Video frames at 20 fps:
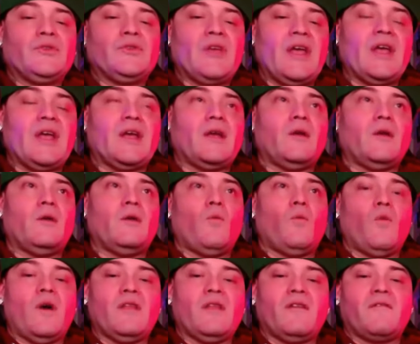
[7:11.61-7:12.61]
take
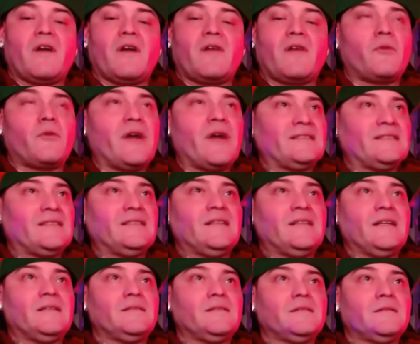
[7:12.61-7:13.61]
one of our
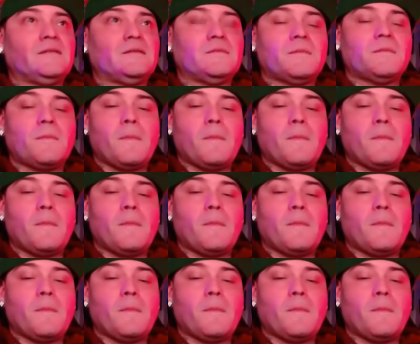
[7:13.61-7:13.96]
residents